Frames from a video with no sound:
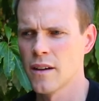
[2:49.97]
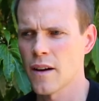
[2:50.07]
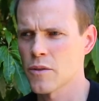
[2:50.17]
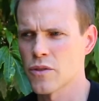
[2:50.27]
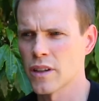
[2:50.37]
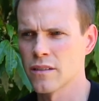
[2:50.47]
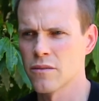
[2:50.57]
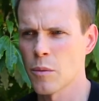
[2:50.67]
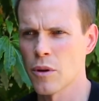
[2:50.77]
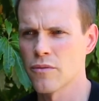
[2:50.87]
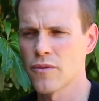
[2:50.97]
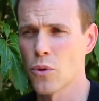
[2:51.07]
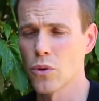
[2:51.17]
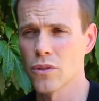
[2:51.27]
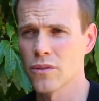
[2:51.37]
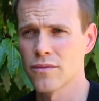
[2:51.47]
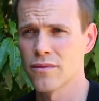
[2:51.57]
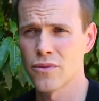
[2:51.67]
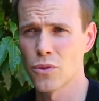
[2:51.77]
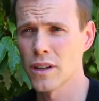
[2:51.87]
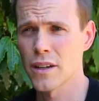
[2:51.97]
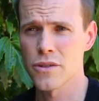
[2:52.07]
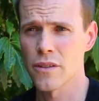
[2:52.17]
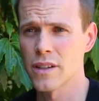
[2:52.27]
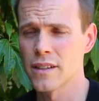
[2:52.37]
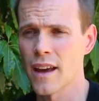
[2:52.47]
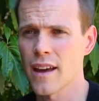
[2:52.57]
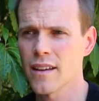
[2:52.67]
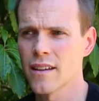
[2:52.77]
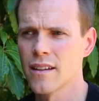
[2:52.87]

I was drinking about four litres of it a day.